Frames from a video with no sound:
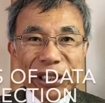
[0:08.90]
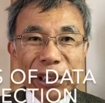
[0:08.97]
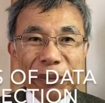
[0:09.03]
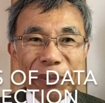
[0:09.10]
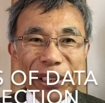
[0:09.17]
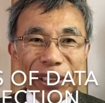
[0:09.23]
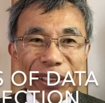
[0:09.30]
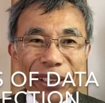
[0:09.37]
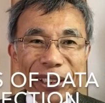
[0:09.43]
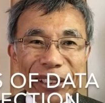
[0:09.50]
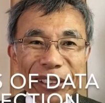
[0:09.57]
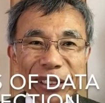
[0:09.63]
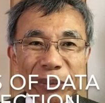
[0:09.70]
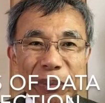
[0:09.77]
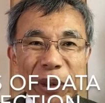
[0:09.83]
topic is
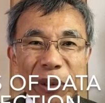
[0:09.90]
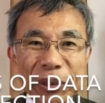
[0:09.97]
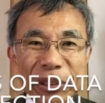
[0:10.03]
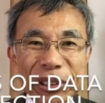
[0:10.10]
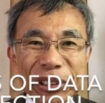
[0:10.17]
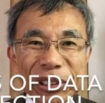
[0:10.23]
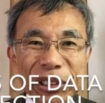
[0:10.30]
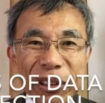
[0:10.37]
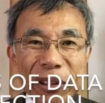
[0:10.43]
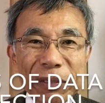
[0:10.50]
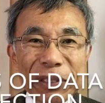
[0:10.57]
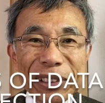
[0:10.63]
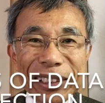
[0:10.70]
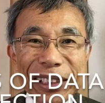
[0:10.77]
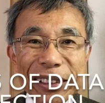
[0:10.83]
modes
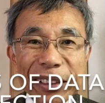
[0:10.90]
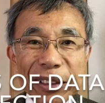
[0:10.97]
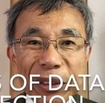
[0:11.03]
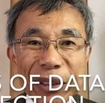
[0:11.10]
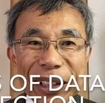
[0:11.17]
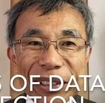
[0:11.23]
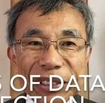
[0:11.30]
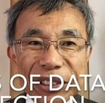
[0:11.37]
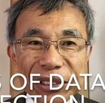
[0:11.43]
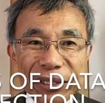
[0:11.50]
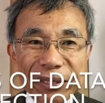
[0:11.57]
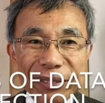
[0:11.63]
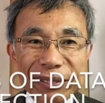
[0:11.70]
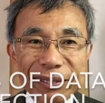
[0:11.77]
of data collection.